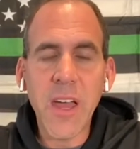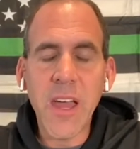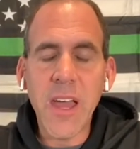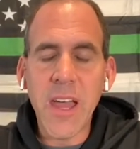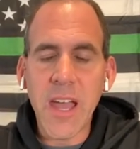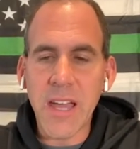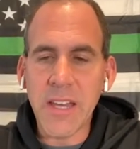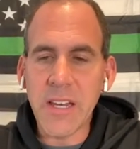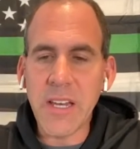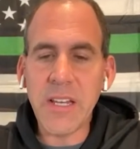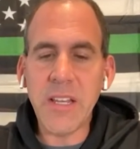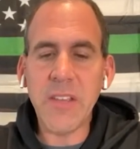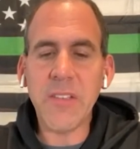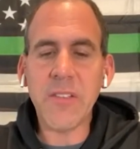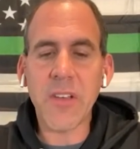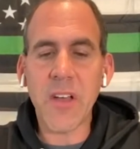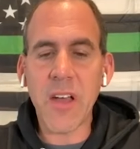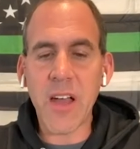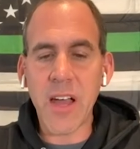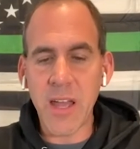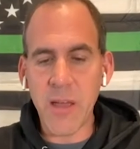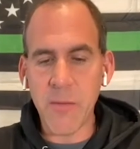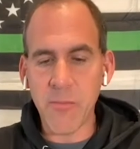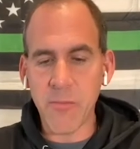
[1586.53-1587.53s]
And
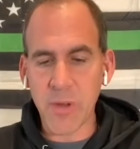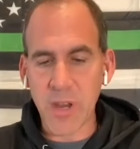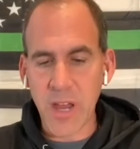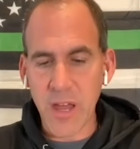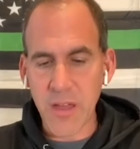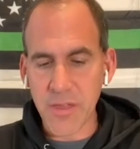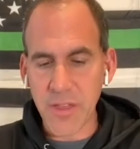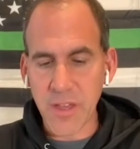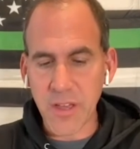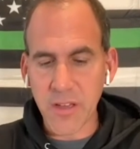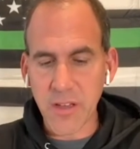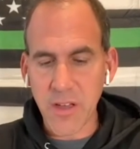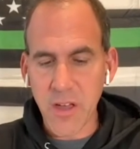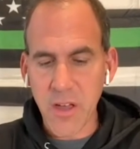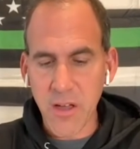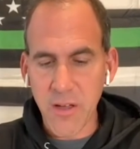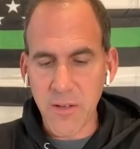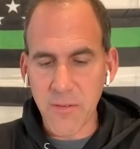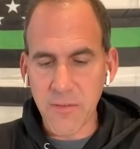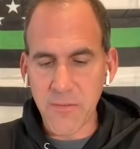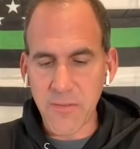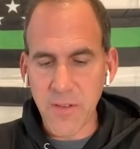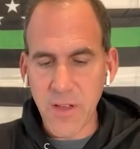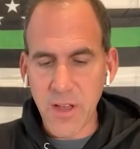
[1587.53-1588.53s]
anytime when I think
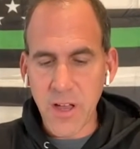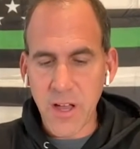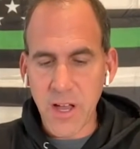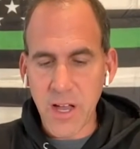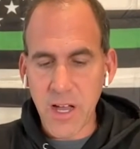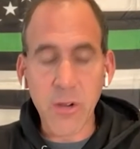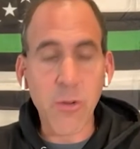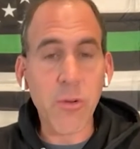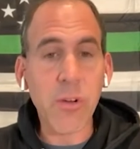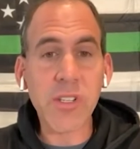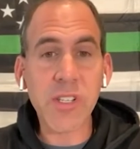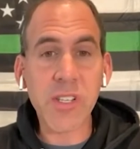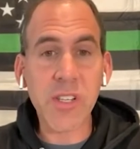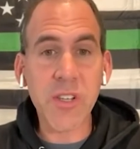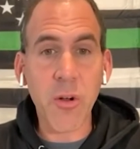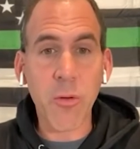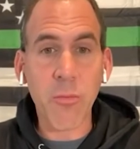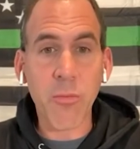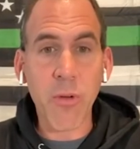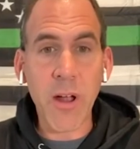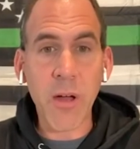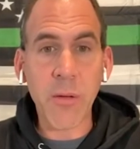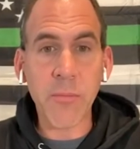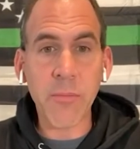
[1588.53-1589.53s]
of grizzly or
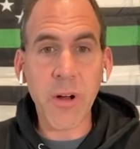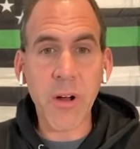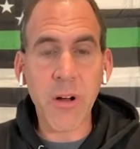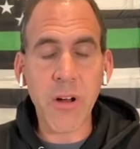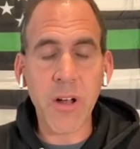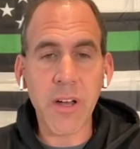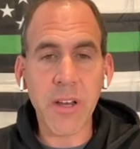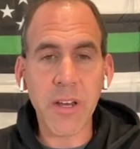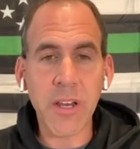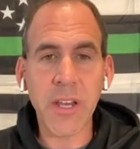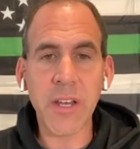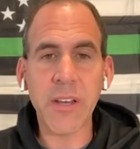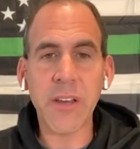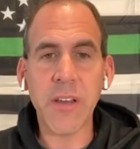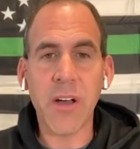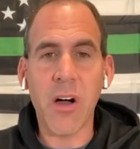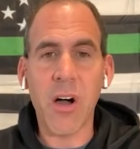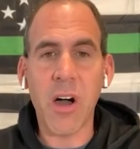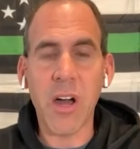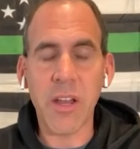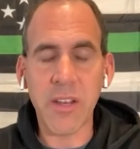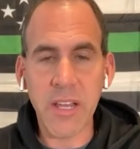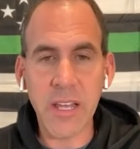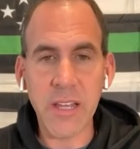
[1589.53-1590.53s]
brown bear hunting
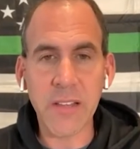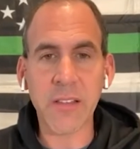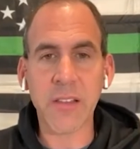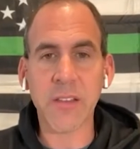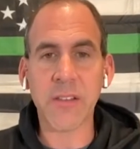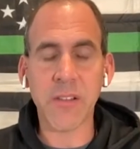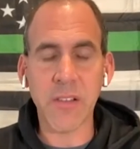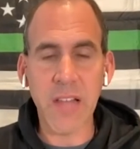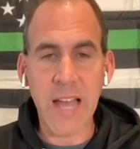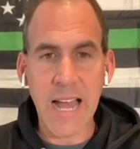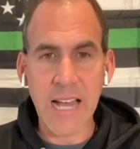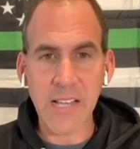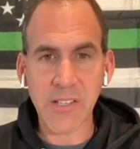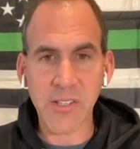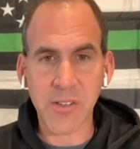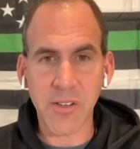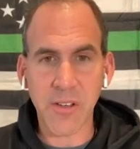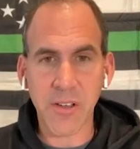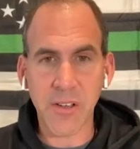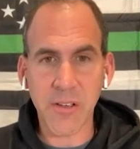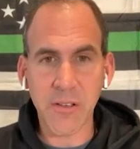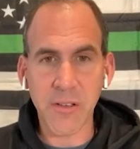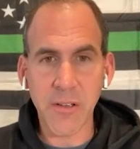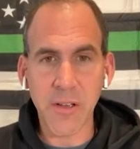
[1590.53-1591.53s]
on inland Alaska,